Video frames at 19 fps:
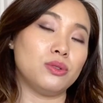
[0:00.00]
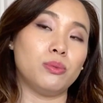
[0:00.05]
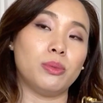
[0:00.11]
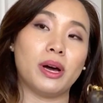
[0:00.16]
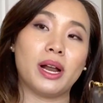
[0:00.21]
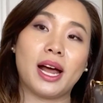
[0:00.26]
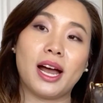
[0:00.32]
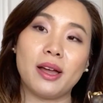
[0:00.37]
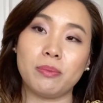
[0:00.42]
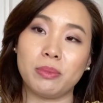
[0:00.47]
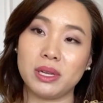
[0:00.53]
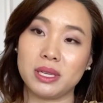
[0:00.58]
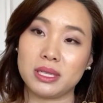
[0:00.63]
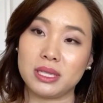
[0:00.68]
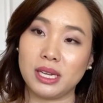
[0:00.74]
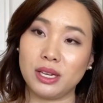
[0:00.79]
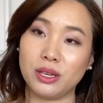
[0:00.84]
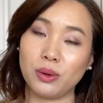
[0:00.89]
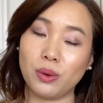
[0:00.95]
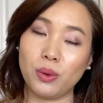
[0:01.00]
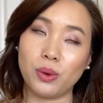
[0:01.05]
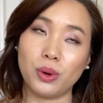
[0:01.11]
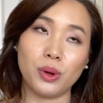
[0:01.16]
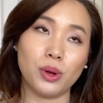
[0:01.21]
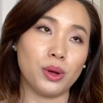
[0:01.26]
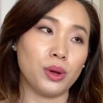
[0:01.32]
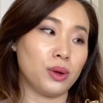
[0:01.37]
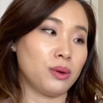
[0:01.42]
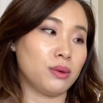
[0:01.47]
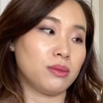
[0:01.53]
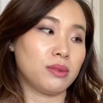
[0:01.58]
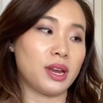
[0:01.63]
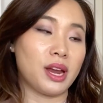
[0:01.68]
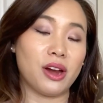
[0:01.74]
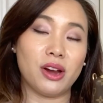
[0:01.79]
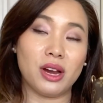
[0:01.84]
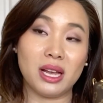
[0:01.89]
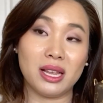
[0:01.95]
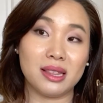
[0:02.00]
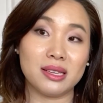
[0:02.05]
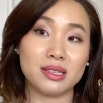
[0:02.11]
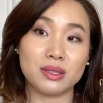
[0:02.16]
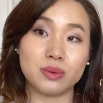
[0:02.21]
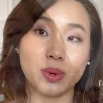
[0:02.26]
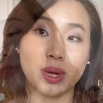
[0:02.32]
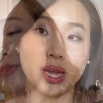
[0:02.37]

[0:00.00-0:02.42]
but I personally don't carry it this way.